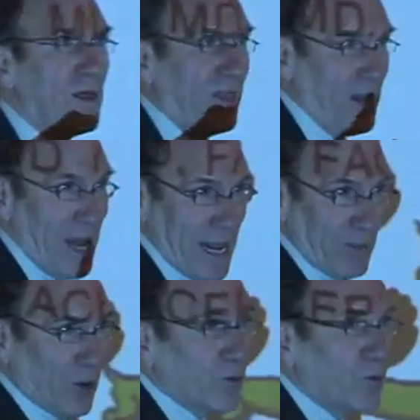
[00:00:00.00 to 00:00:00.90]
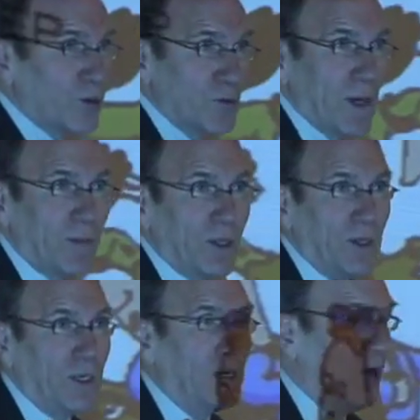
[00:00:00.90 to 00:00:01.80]
the neighbor, which may be
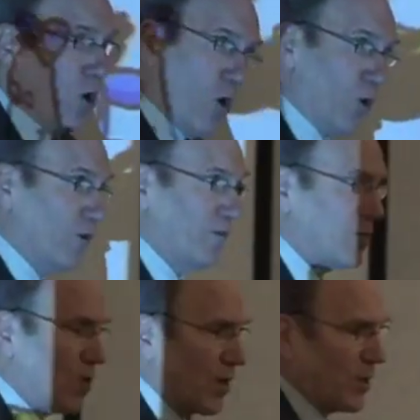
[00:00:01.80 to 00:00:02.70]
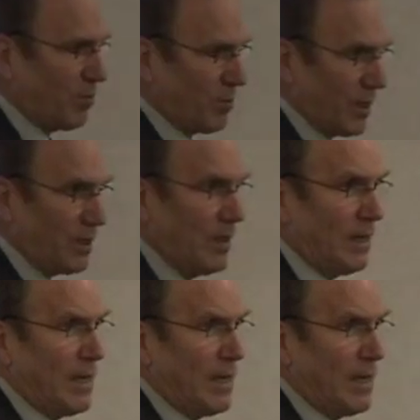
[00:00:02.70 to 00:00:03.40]
the owner of the dog that bit.